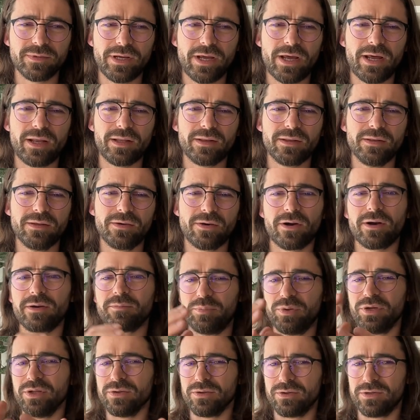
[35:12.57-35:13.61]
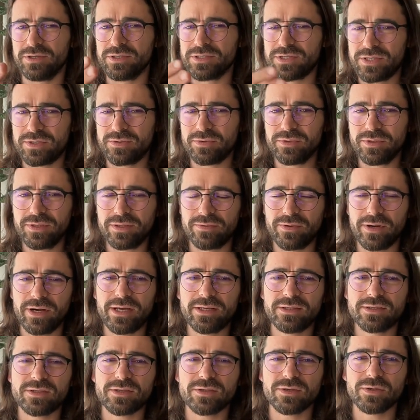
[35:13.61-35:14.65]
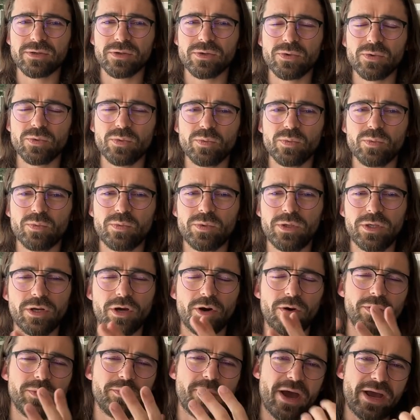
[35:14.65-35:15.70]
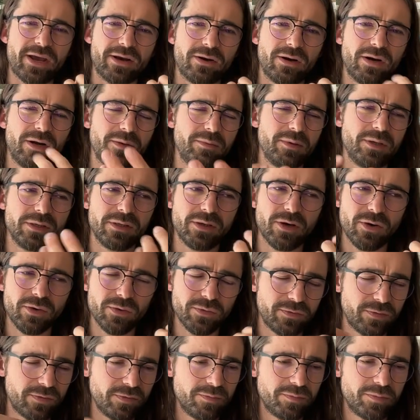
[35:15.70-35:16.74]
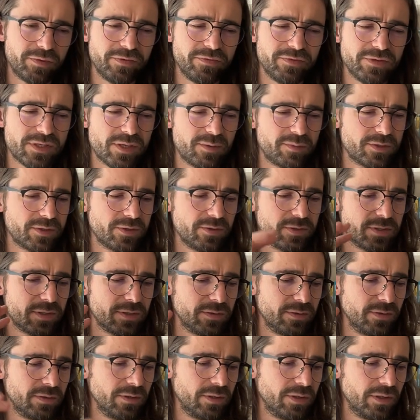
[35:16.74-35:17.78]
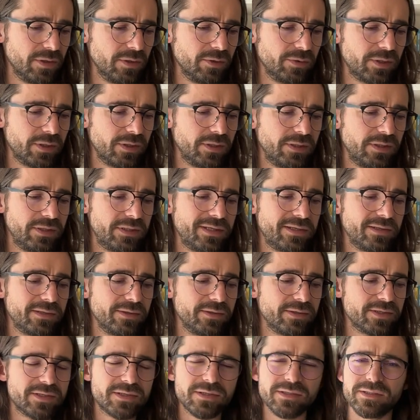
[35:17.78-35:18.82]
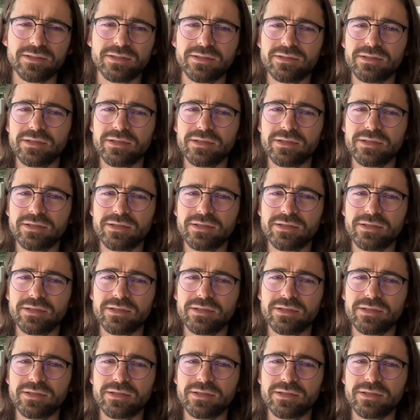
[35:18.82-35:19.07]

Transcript: and there are pillars to it right so you know the background i mean go through the previous episodes and uh, look into the details the,